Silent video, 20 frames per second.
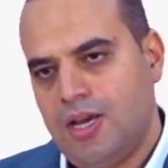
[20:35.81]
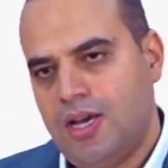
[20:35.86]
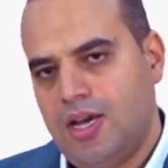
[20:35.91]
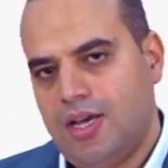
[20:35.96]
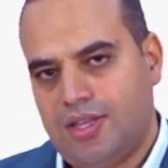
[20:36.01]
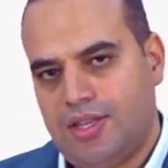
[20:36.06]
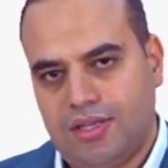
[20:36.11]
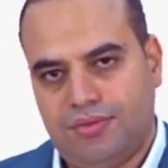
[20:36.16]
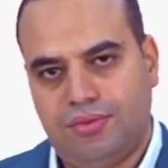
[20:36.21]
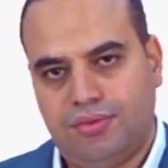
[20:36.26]

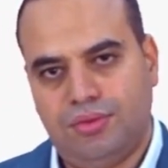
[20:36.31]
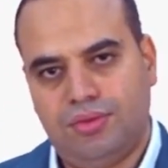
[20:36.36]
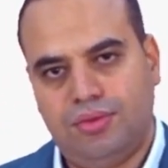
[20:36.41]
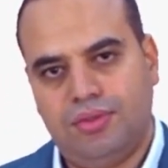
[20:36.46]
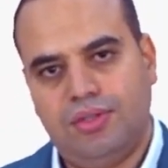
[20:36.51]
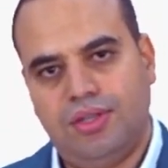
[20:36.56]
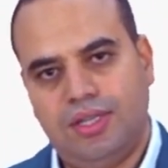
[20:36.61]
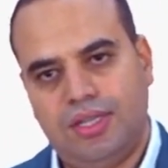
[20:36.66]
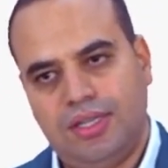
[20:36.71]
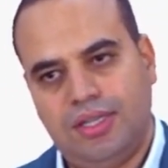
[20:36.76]
And
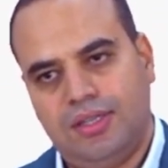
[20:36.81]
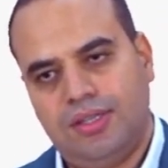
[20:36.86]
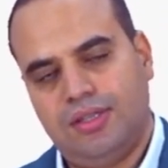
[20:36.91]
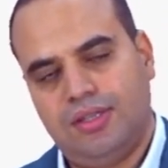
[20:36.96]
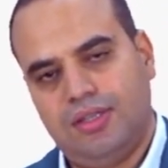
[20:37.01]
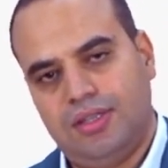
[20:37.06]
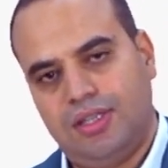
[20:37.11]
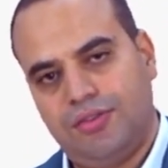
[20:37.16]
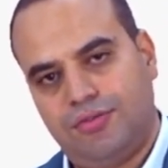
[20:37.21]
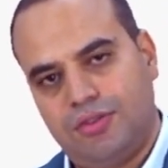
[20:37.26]
therefore, the
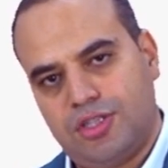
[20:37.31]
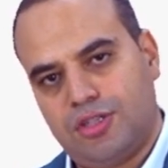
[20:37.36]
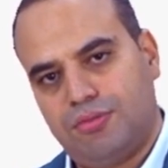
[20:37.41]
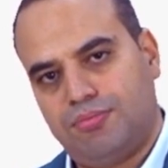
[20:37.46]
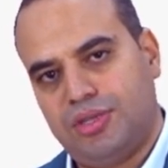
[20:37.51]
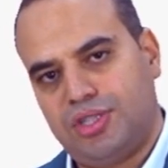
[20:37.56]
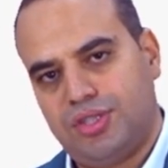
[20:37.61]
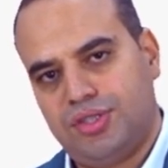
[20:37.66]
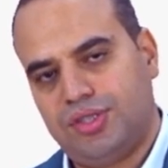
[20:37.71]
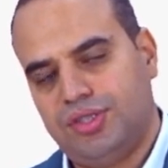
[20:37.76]
difference of
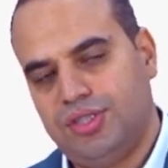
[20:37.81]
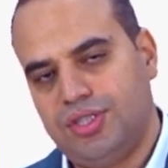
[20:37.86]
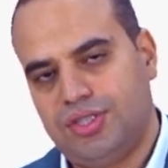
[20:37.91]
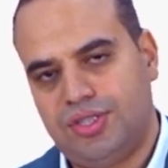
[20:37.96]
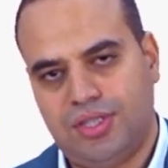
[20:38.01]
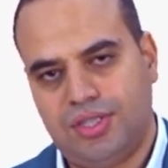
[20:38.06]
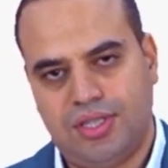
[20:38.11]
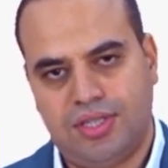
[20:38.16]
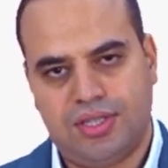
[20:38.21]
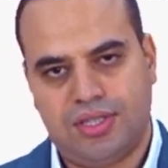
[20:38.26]
pressure
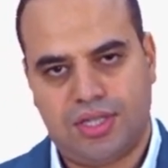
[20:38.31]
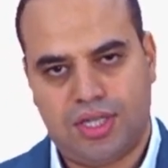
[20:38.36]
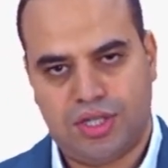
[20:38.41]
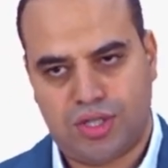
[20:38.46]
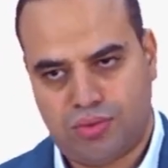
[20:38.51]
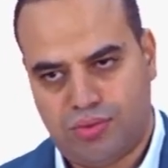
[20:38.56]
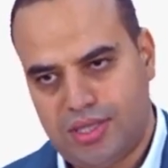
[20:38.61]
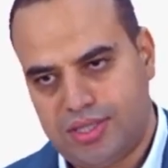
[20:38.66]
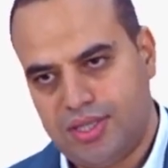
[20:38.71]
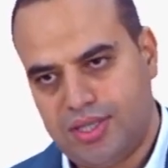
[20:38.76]
is
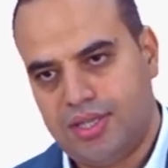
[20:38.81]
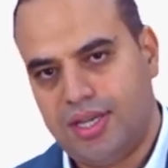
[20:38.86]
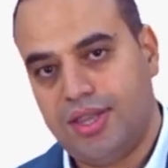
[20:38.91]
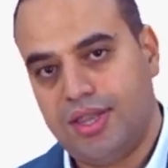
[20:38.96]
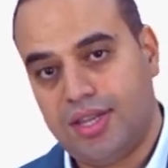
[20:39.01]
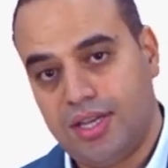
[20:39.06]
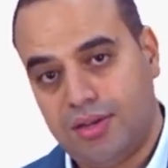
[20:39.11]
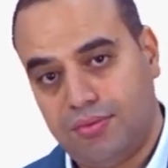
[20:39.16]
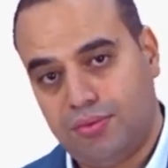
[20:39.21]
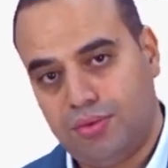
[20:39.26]
created,
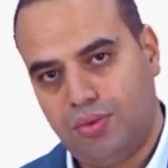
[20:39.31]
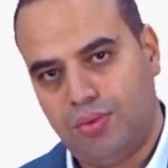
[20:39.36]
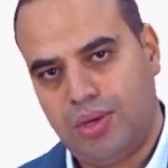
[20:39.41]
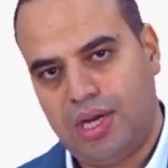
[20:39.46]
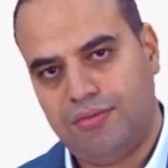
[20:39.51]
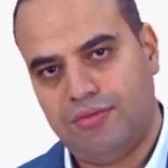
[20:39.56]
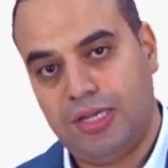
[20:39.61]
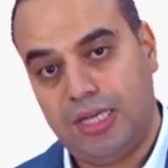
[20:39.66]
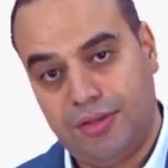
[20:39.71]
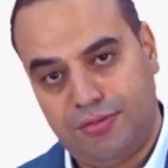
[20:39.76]
and therefore, we
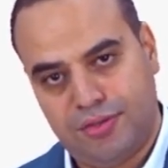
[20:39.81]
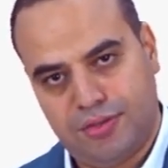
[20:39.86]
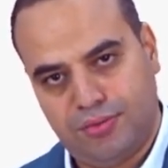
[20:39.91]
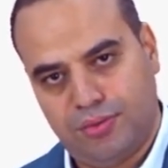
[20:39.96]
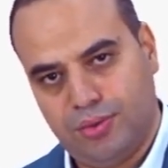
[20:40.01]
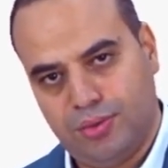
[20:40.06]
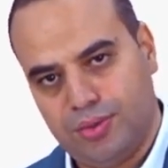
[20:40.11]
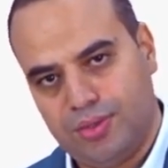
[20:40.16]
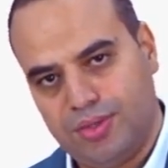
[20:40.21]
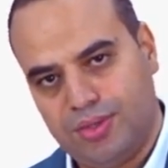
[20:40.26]
have the lift
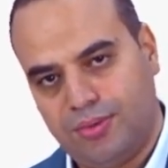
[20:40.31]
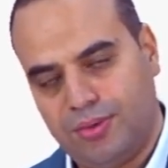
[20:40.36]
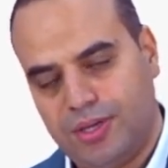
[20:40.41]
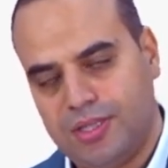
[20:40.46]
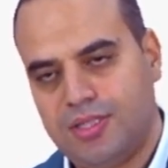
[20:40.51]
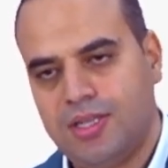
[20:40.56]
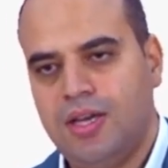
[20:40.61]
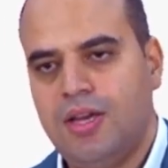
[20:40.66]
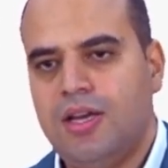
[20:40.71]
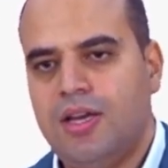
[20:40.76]
force,
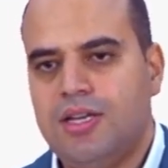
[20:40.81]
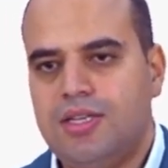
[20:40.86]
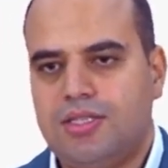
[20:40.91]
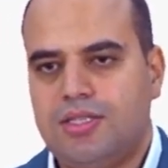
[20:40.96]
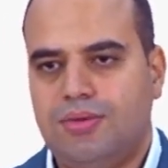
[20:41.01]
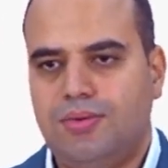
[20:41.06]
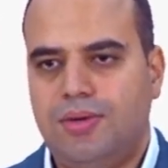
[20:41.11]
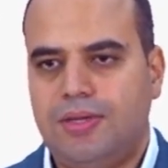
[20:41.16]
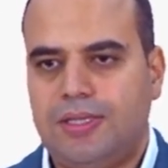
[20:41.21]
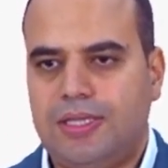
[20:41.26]
right?
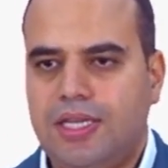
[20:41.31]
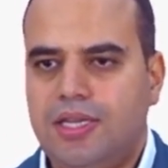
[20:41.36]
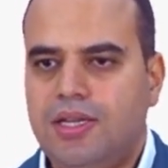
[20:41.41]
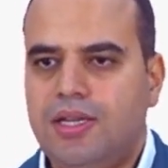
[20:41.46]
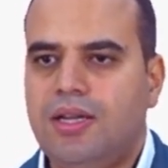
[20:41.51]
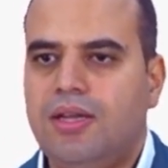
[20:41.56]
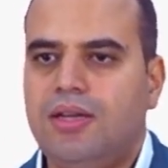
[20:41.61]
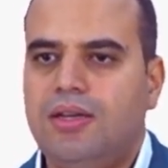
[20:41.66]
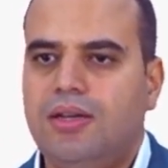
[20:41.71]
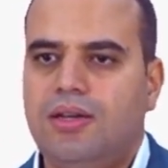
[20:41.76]
So
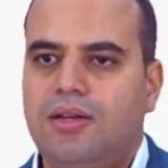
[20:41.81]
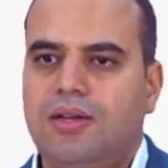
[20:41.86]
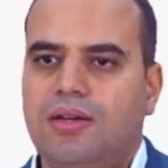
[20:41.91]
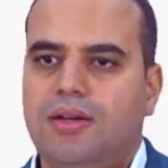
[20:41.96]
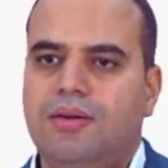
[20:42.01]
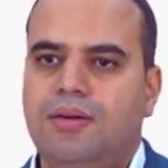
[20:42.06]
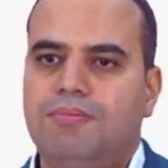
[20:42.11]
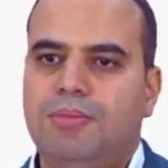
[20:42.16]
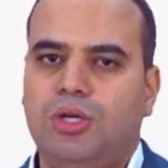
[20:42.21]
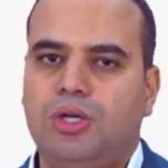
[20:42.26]
again,
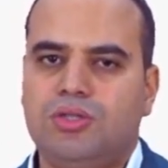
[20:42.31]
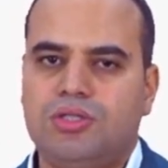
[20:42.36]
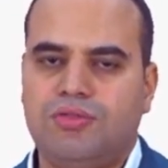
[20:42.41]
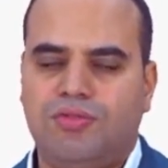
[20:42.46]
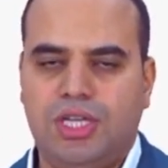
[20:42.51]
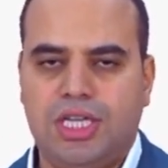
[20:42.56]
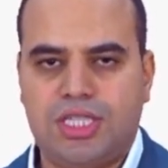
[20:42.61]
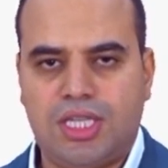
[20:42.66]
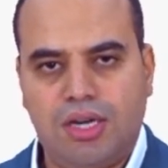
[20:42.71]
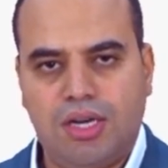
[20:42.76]
because of
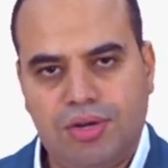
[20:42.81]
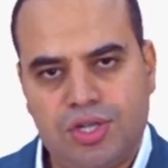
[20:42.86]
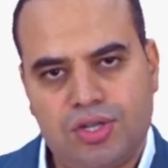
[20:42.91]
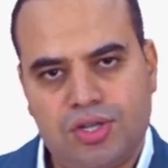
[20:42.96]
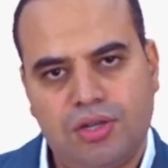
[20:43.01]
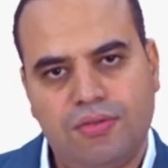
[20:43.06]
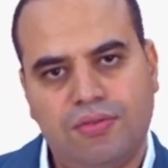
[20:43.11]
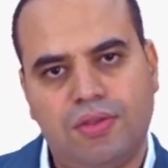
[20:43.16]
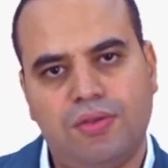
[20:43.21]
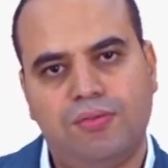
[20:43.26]
the
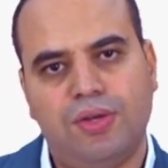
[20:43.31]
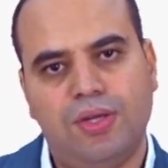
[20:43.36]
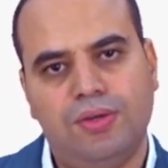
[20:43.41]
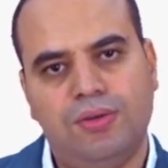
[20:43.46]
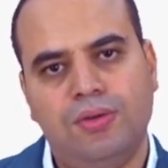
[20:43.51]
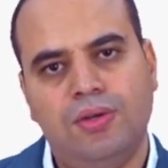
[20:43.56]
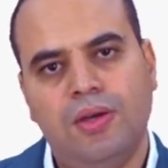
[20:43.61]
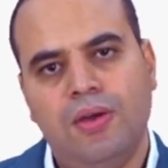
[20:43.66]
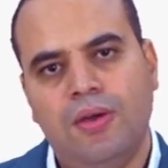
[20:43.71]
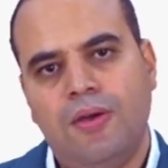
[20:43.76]
acceleration of the
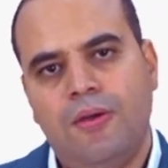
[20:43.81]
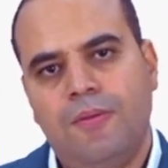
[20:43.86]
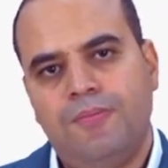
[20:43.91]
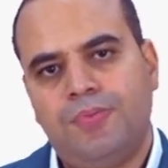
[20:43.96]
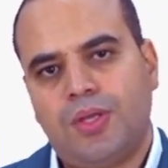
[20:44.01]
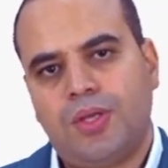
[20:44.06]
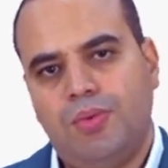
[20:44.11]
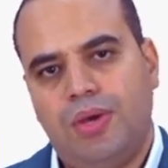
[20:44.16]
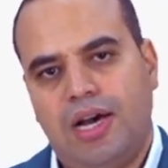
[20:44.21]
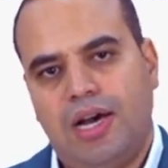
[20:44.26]
flow,
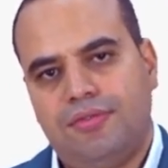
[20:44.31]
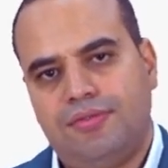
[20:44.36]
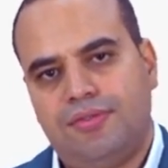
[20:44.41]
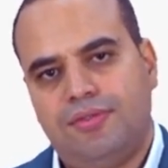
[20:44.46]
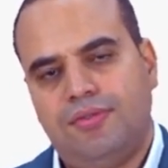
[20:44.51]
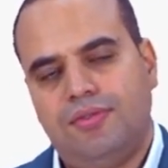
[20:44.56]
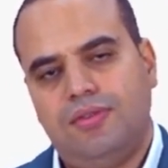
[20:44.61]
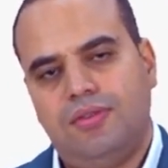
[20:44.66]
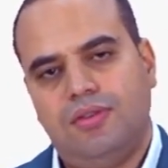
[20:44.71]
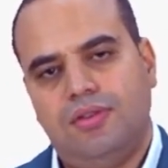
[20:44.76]
we have
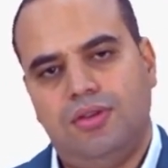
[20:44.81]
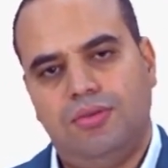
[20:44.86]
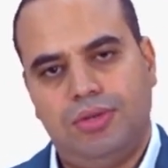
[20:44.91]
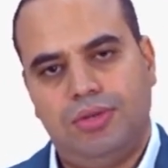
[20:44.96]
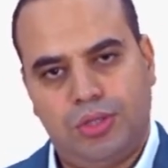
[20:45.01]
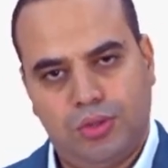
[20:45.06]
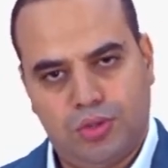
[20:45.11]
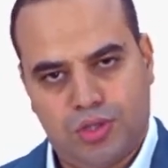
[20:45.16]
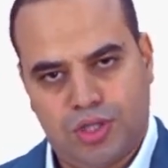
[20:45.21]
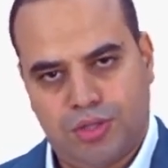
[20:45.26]

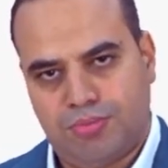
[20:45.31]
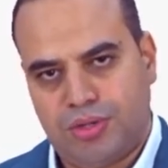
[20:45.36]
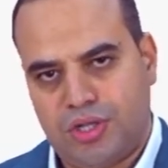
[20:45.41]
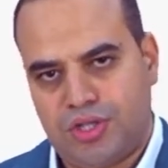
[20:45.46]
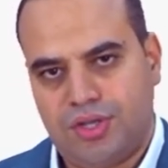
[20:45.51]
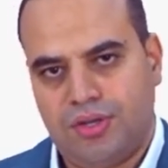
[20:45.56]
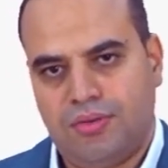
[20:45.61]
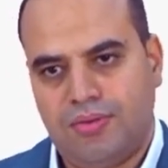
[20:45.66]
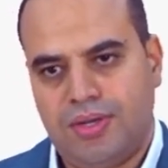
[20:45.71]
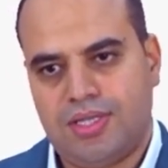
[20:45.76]
reduced
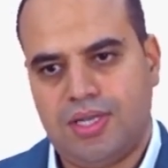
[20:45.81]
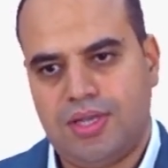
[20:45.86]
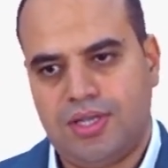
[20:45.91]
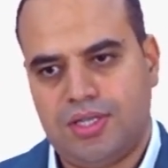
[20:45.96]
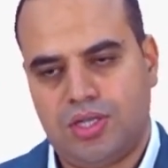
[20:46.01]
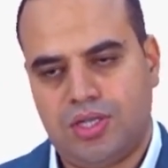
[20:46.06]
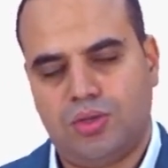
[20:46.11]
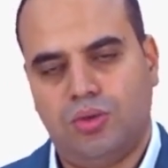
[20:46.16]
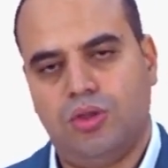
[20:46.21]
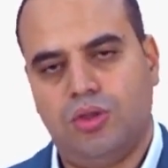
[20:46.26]
pressure, right? And this
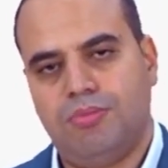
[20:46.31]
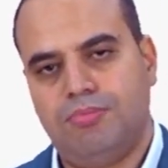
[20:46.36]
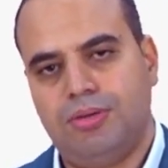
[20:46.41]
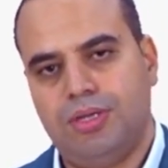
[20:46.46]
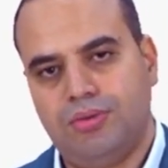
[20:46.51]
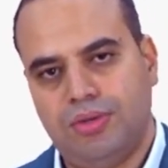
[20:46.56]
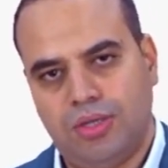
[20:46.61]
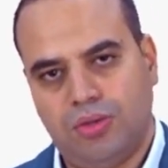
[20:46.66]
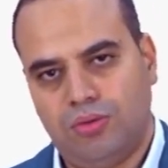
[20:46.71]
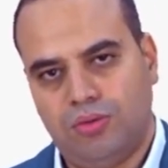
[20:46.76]
is called the
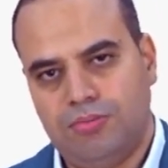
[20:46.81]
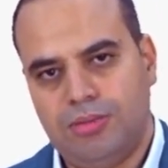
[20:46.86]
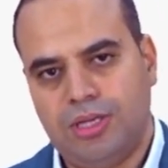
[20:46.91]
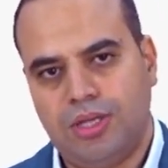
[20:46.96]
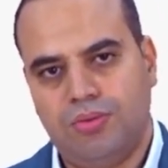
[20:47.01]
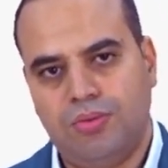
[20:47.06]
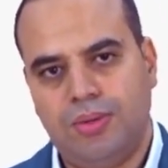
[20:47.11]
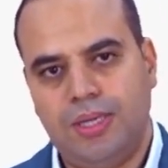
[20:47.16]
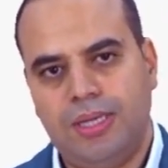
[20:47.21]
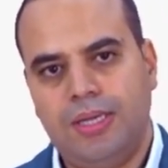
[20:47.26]
Bernoulli law, by
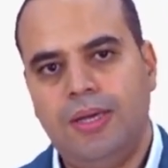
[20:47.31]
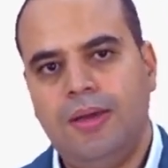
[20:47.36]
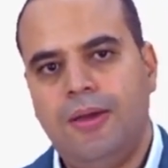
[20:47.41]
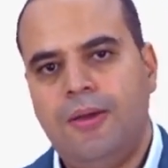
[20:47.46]
the way.